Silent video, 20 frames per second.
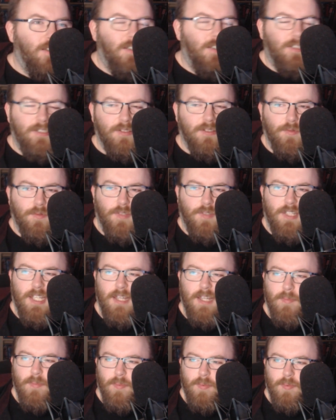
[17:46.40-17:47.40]
sort of
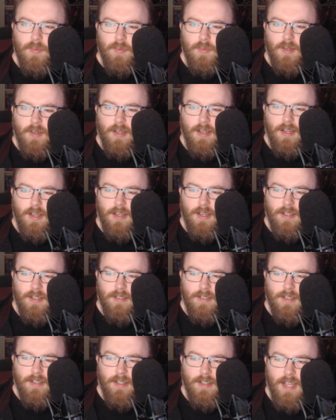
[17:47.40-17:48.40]
keep
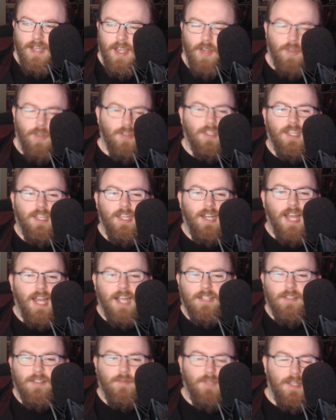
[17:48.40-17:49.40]
a healthy and
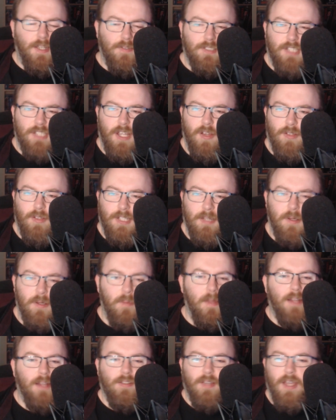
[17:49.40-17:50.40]
active lifestyle, to keep your
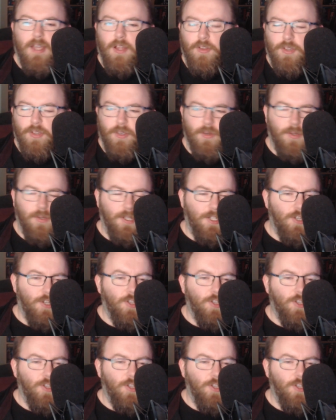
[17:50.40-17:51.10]
mental health going.